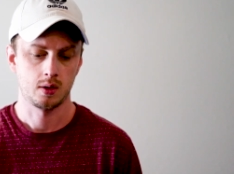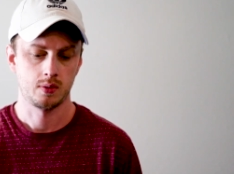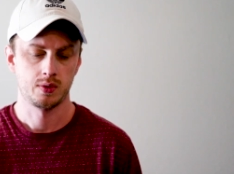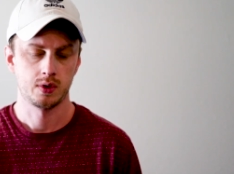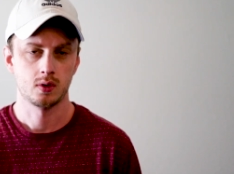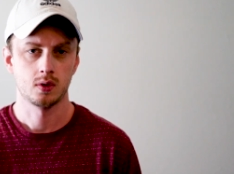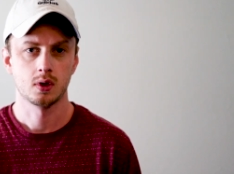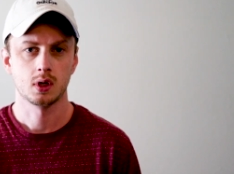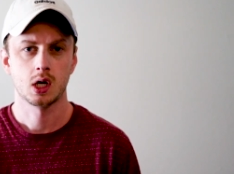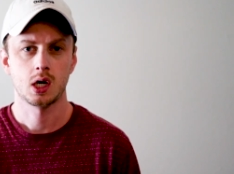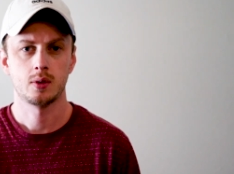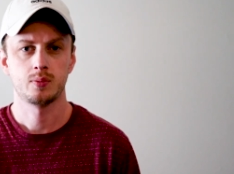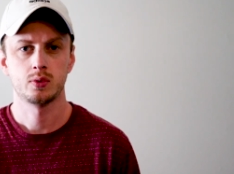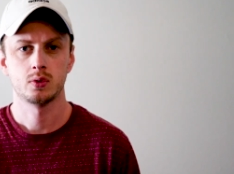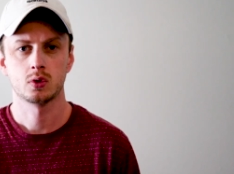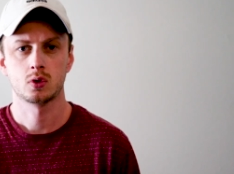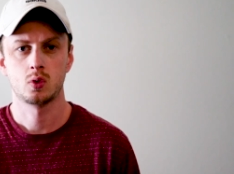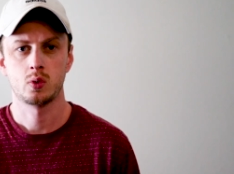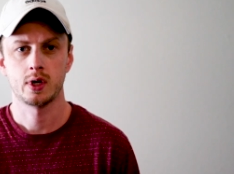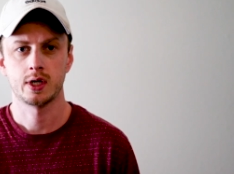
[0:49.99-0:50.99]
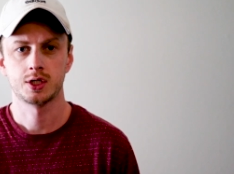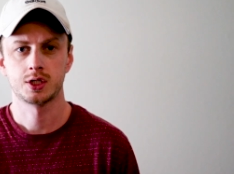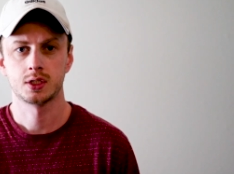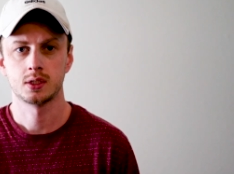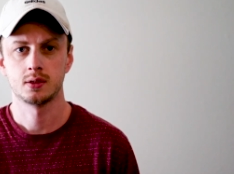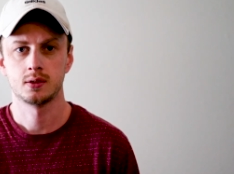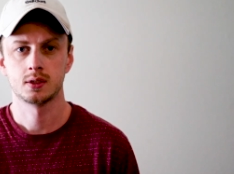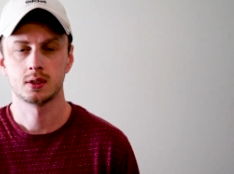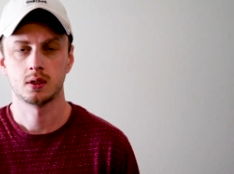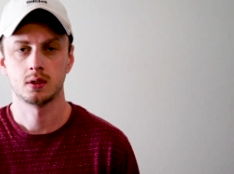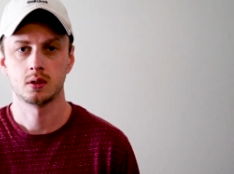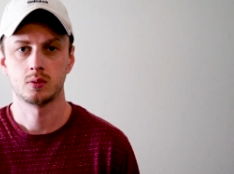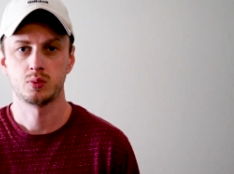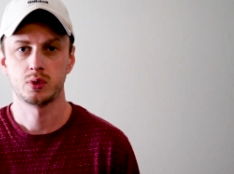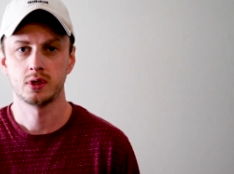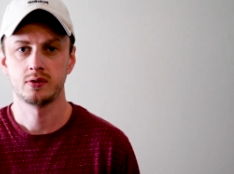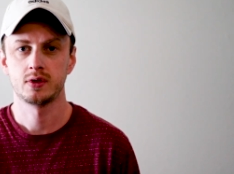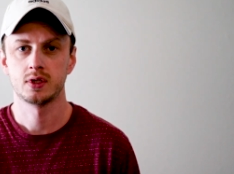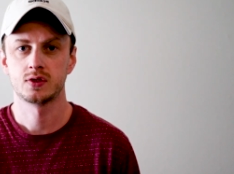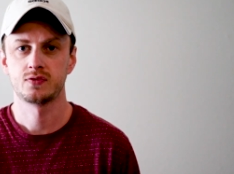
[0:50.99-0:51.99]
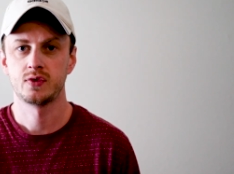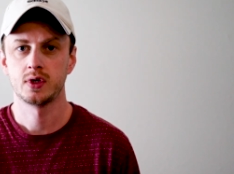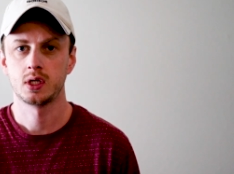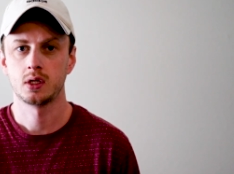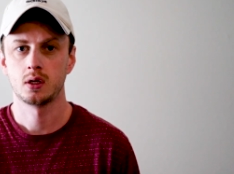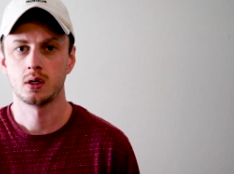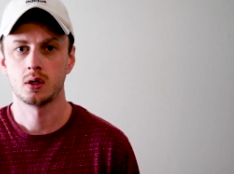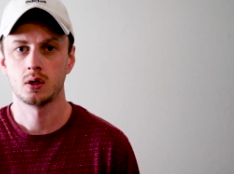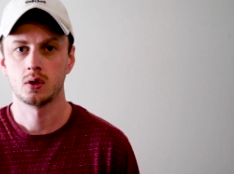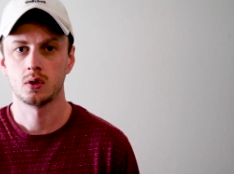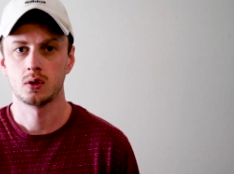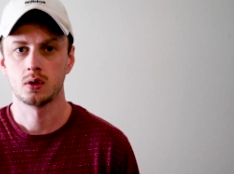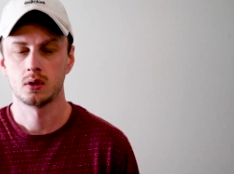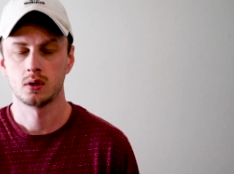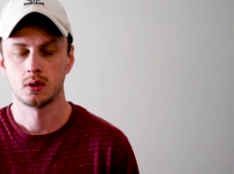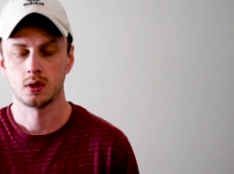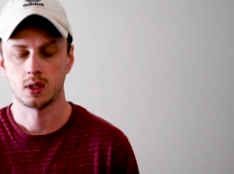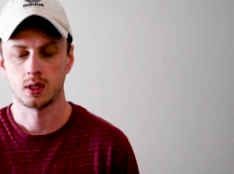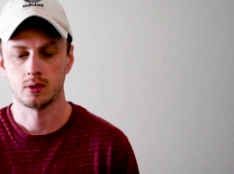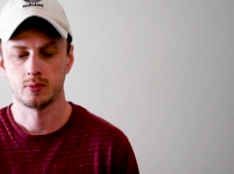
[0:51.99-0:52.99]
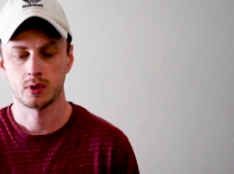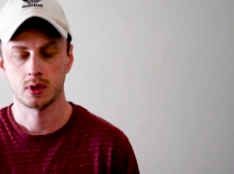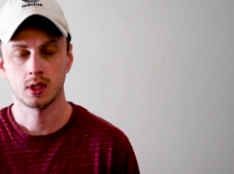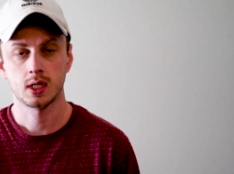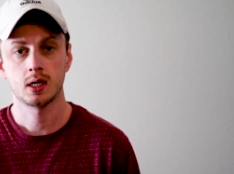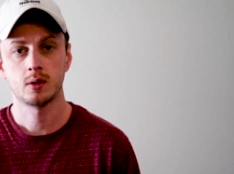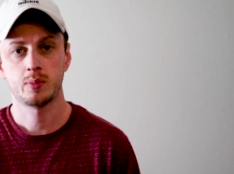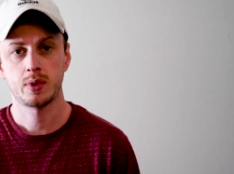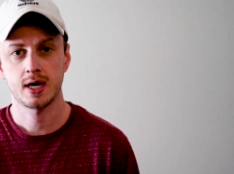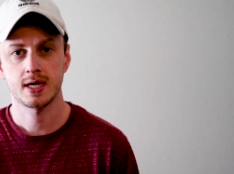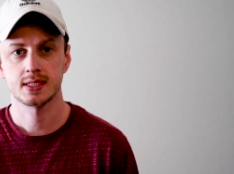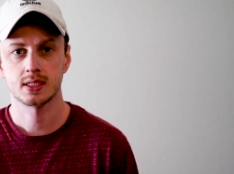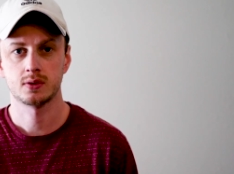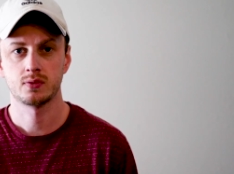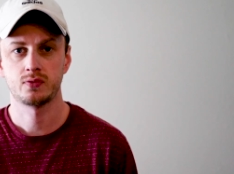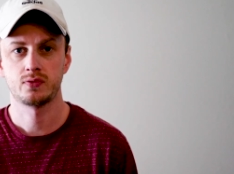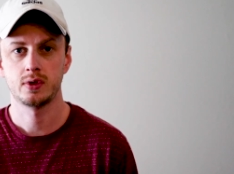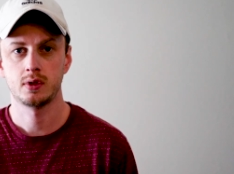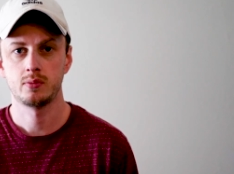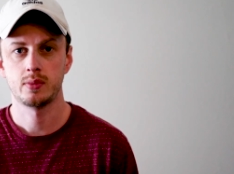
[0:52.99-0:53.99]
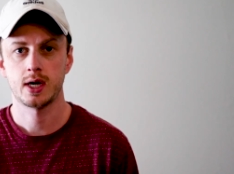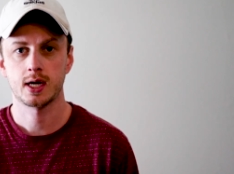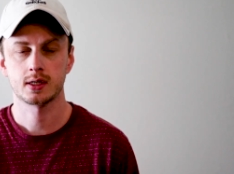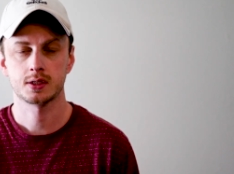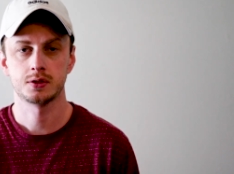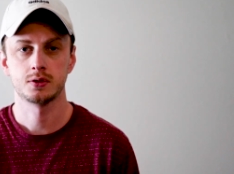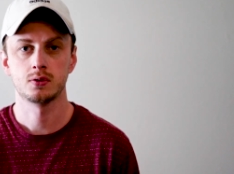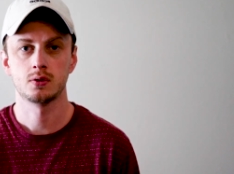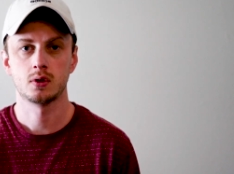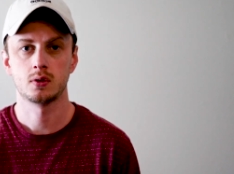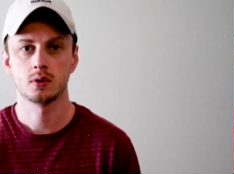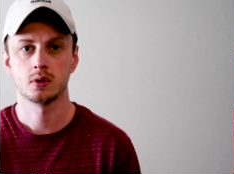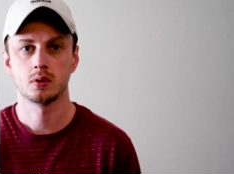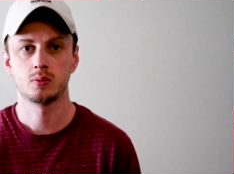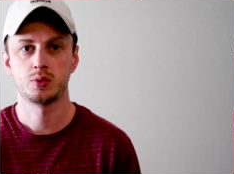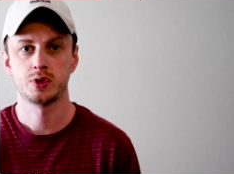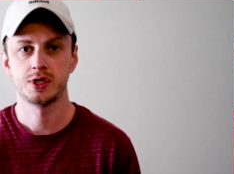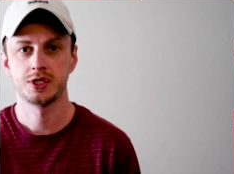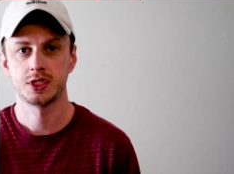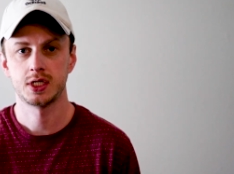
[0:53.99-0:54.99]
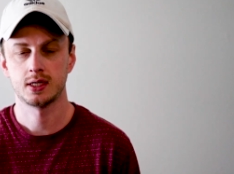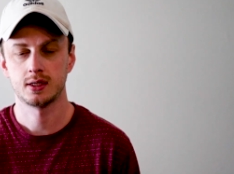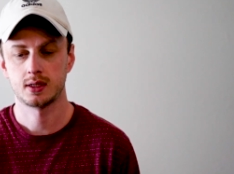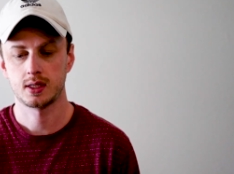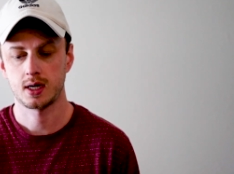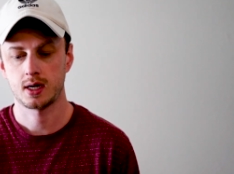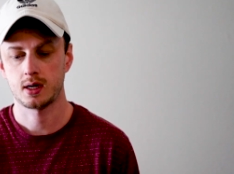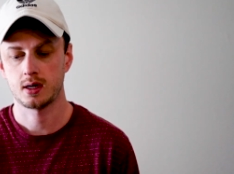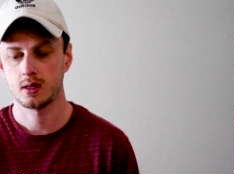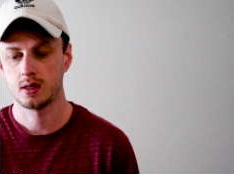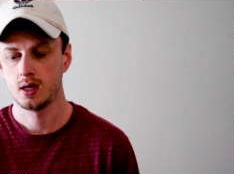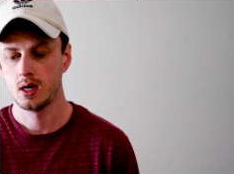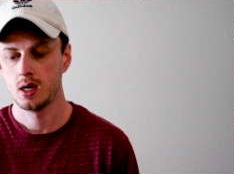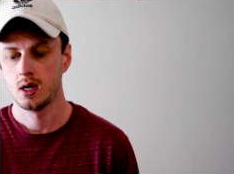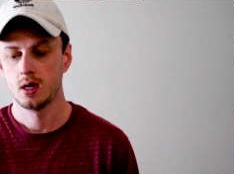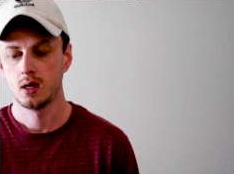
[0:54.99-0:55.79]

There were a couple of questions on the previous video and a lot of positive feedback too. I really appreciate that.